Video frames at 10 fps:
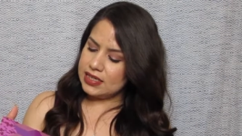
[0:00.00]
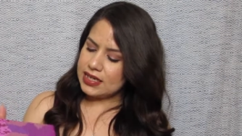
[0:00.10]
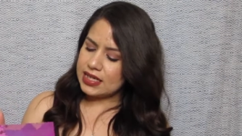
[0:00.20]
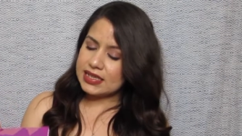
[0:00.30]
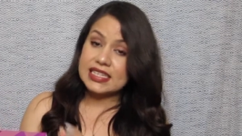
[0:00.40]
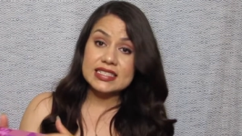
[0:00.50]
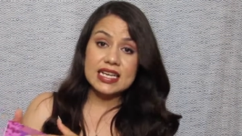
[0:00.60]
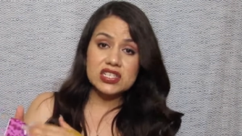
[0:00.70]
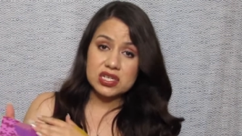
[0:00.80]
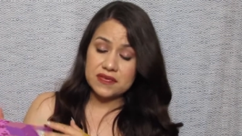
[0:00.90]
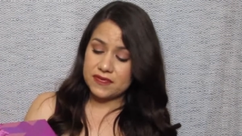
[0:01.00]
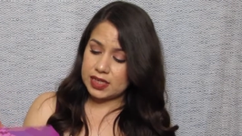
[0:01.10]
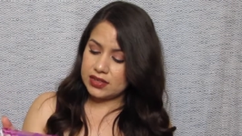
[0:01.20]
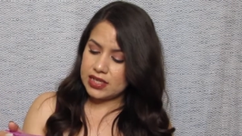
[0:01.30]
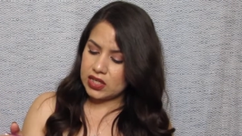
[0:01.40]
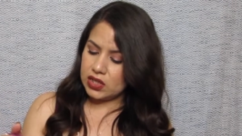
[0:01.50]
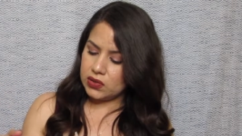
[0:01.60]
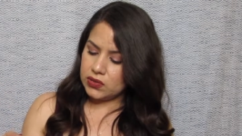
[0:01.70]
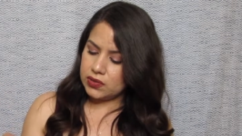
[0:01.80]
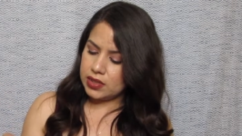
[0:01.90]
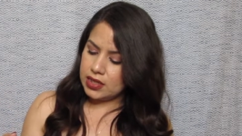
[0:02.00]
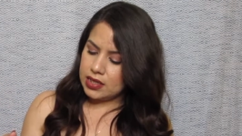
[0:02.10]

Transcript: And I think it's actually very cute.